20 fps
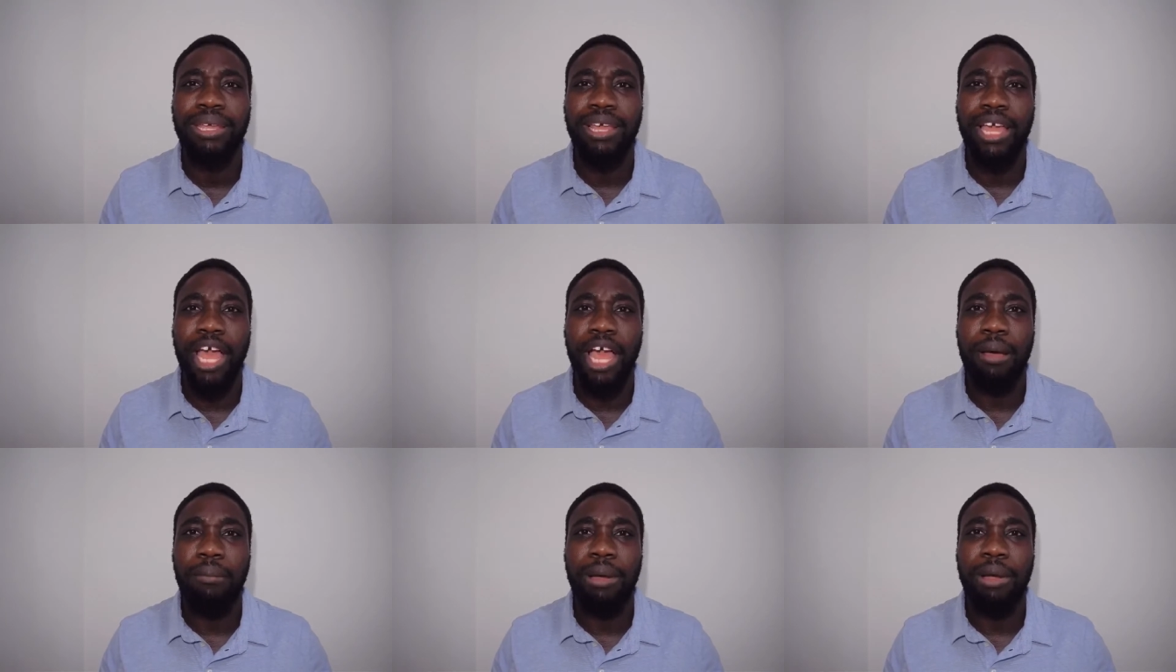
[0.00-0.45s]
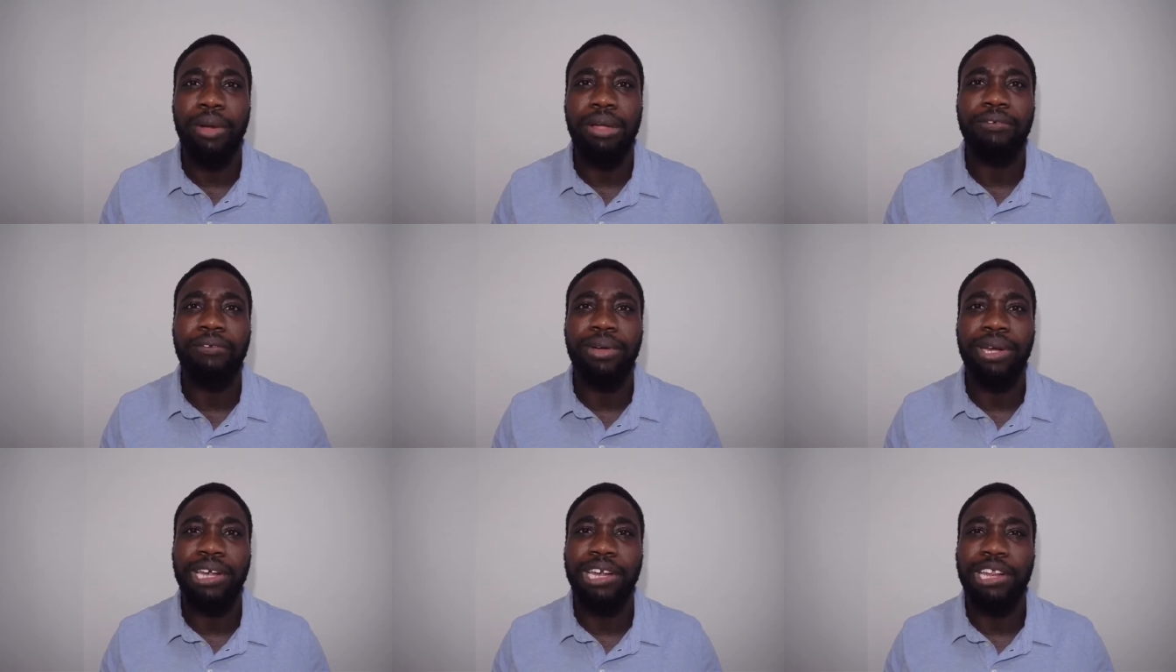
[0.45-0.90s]
Uh, my
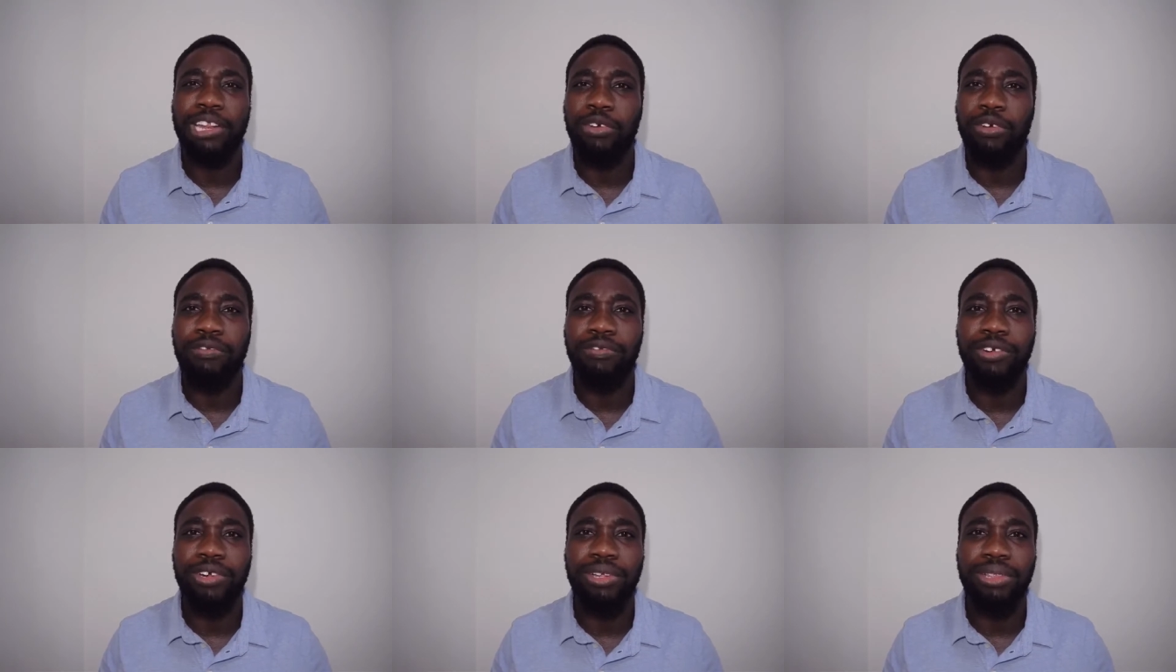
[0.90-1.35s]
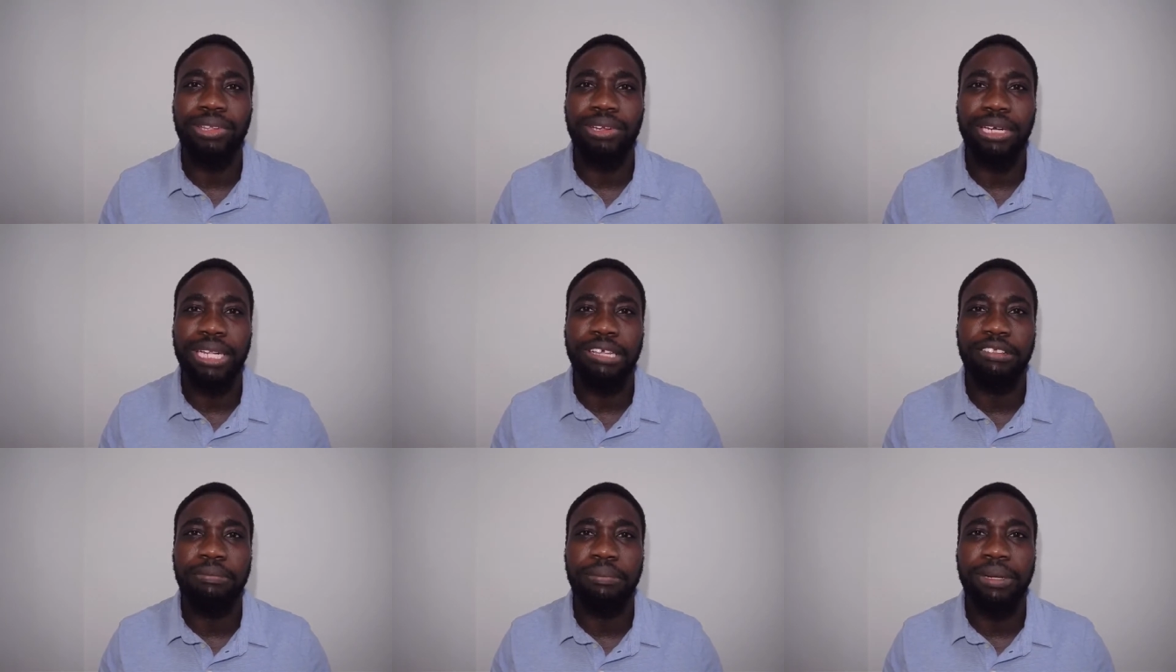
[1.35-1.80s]
wife wanted to do it for her
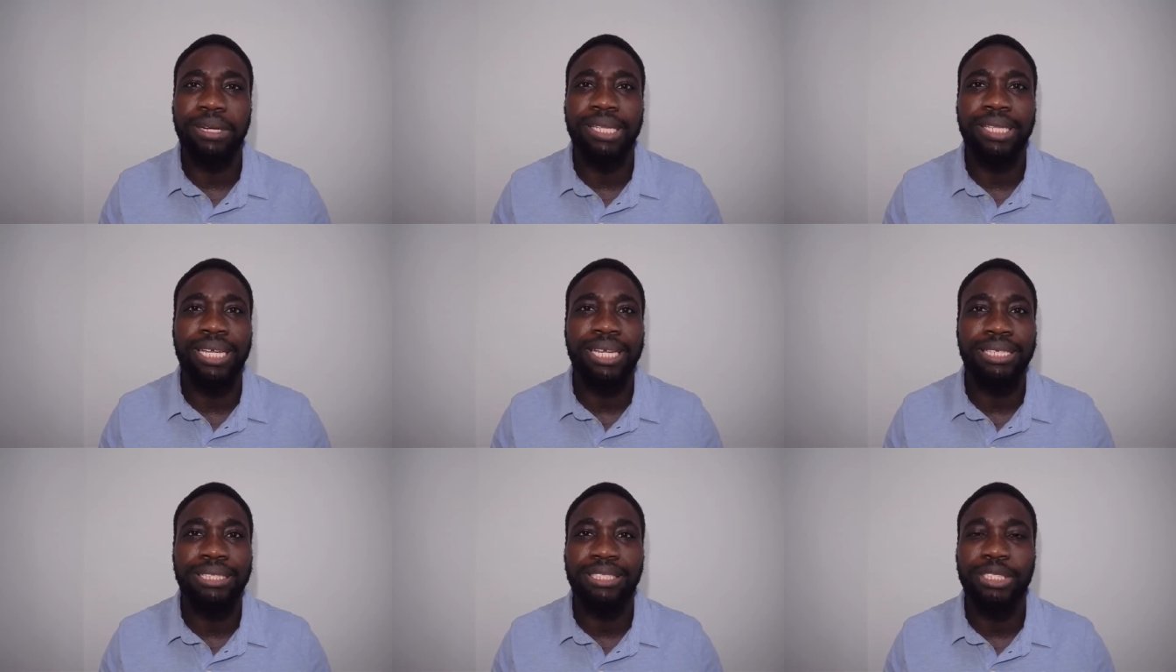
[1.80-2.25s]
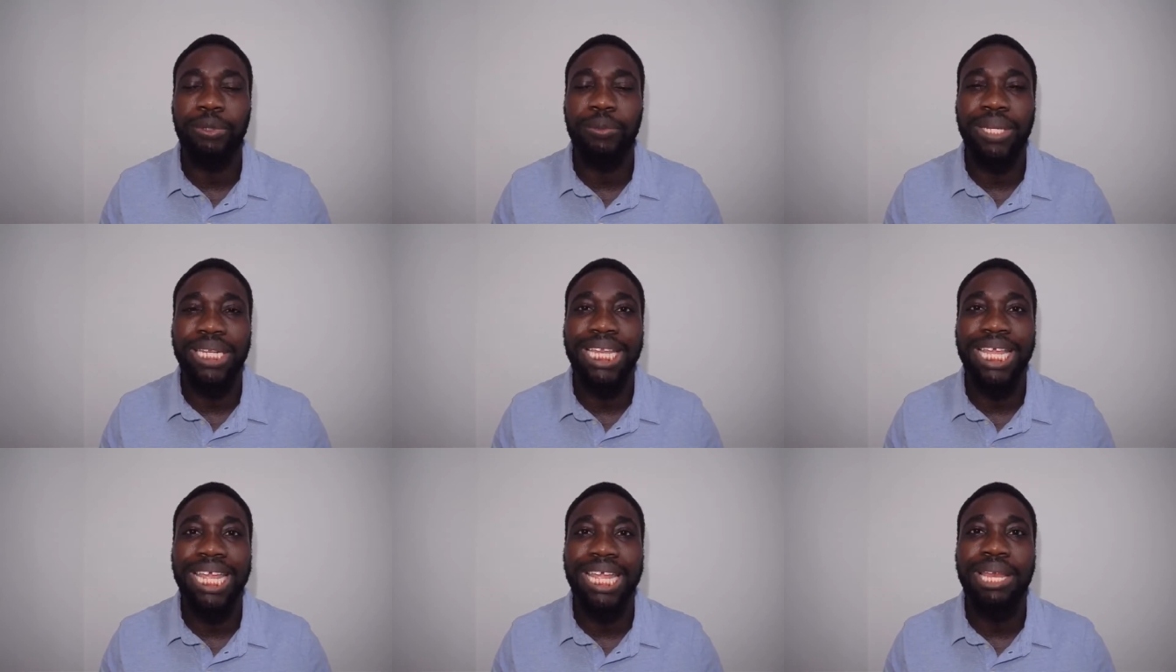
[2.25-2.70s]
thirtieth birthday, so
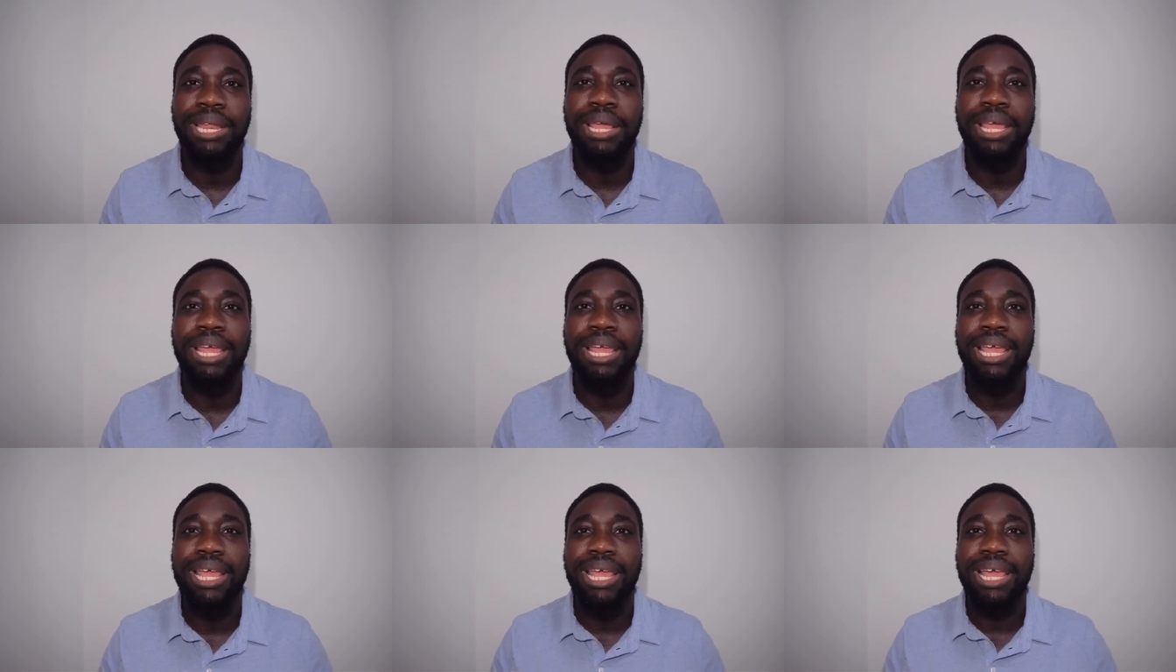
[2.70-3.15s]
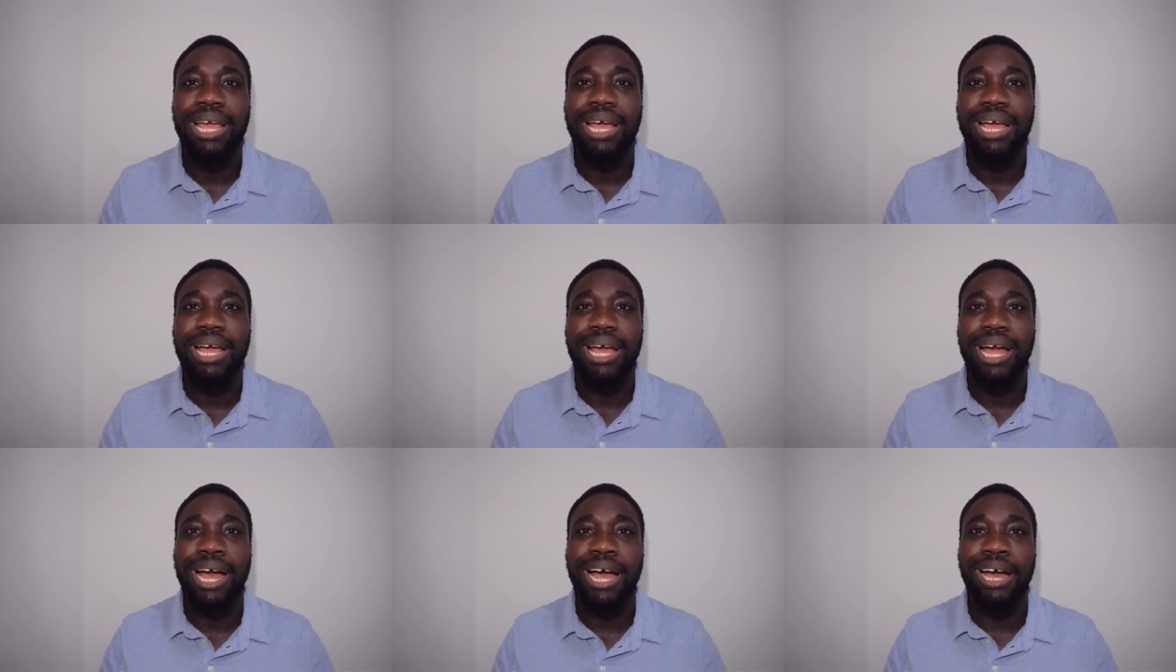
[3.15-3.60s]
we did.
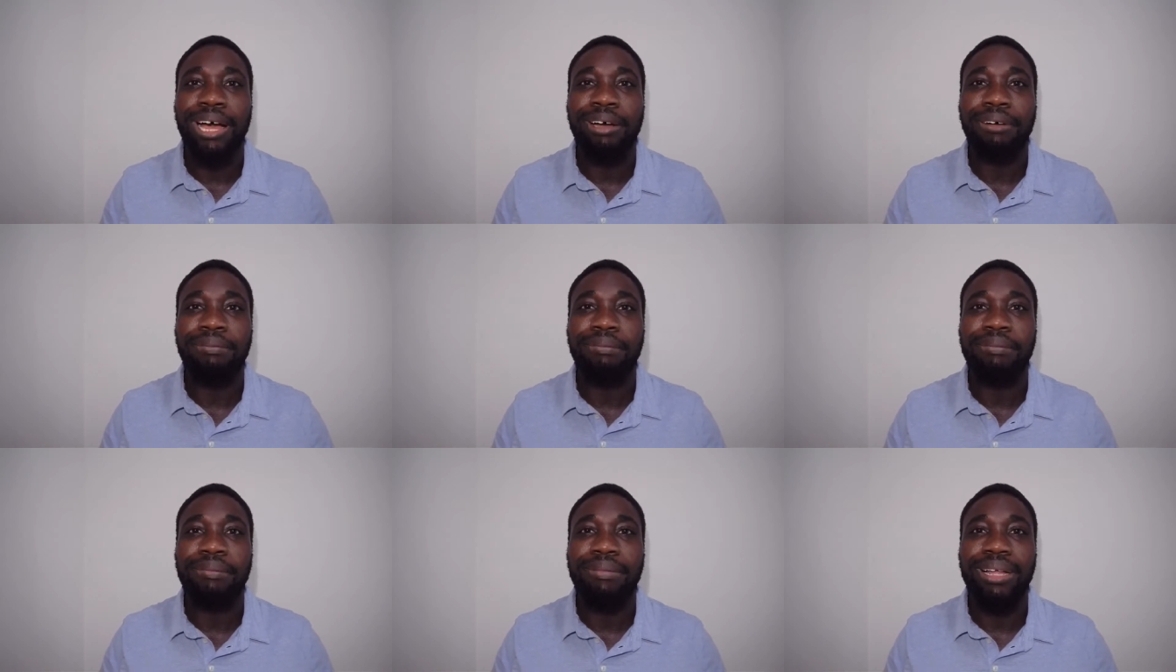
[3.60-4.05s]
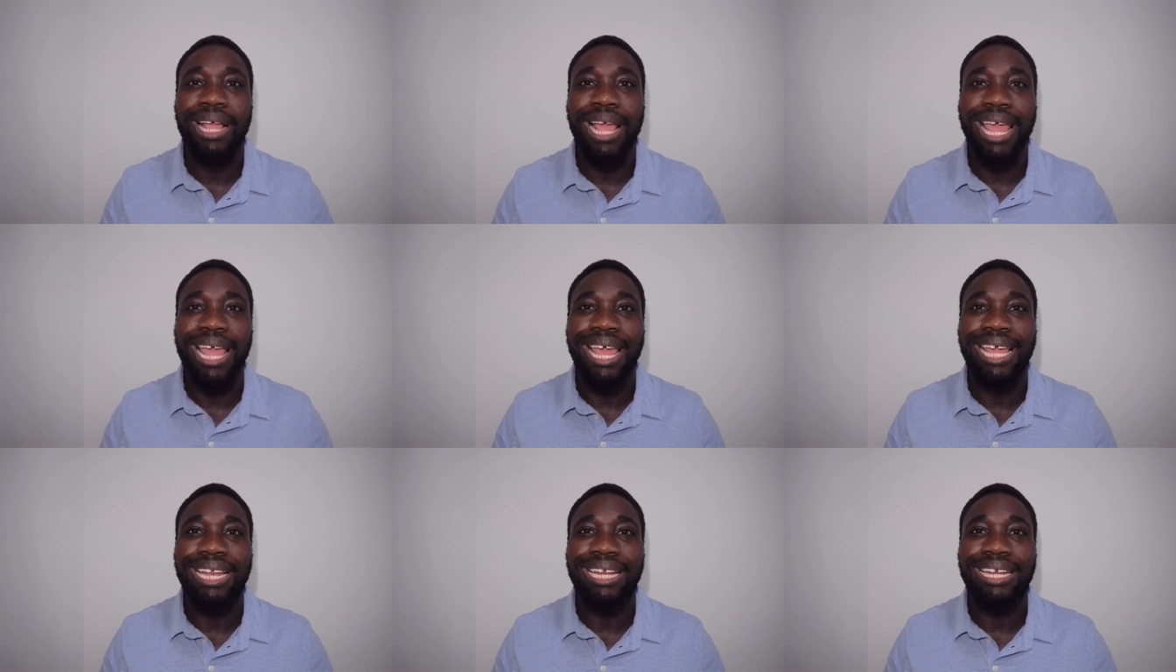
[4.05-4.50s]
Um,
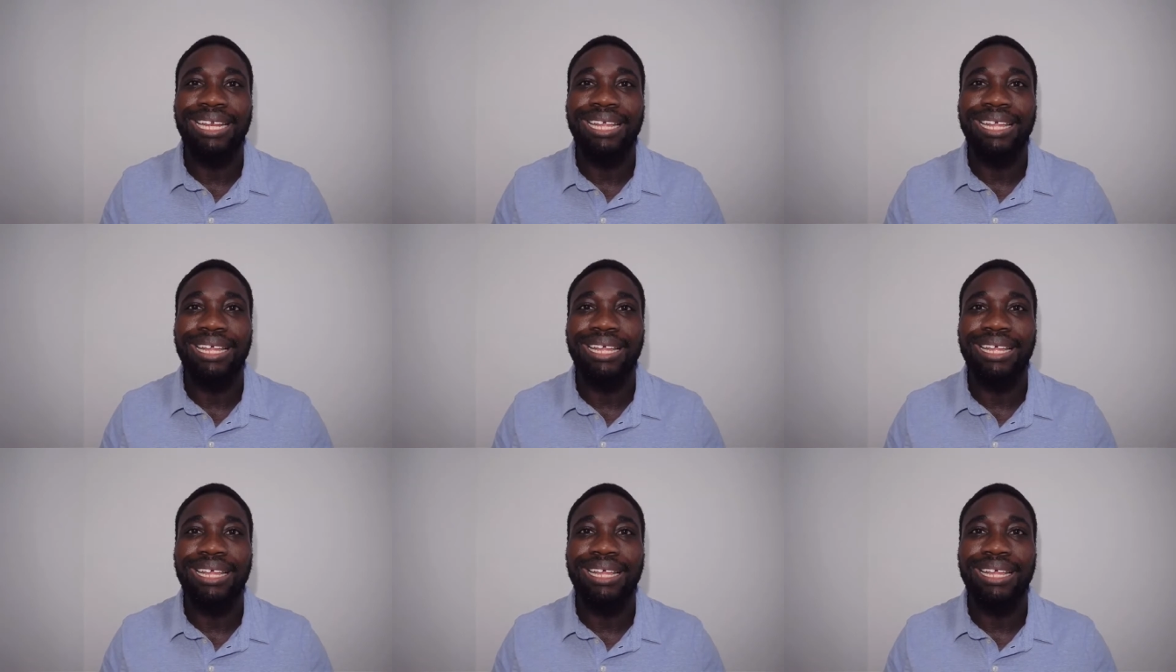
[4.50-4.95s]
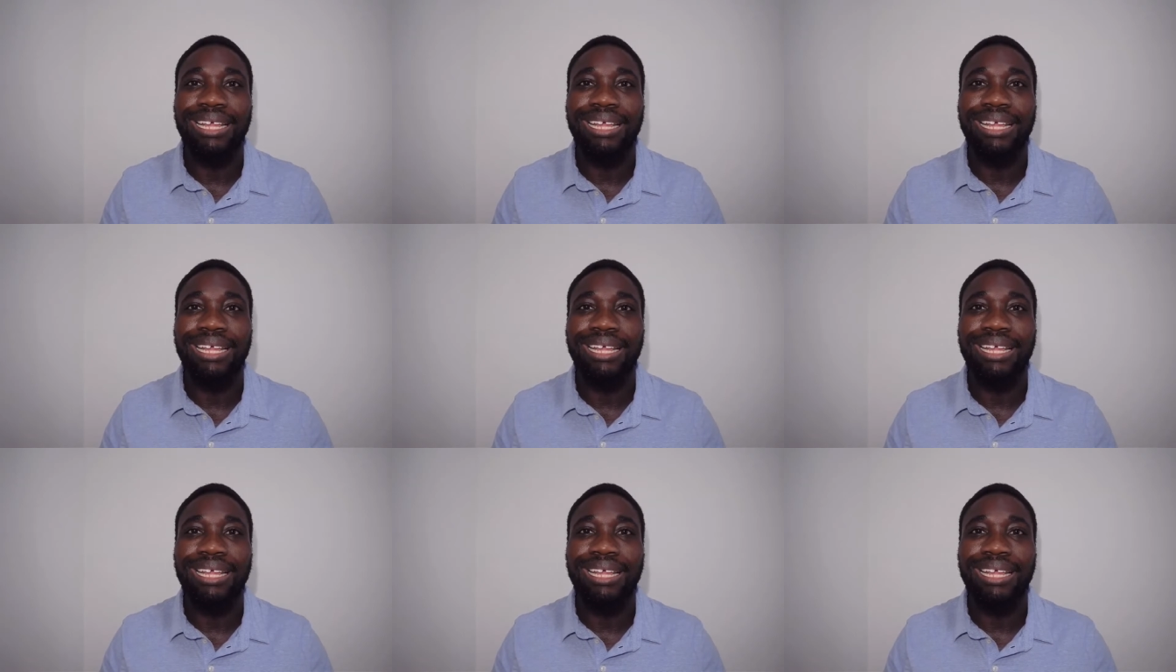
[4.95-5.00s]
and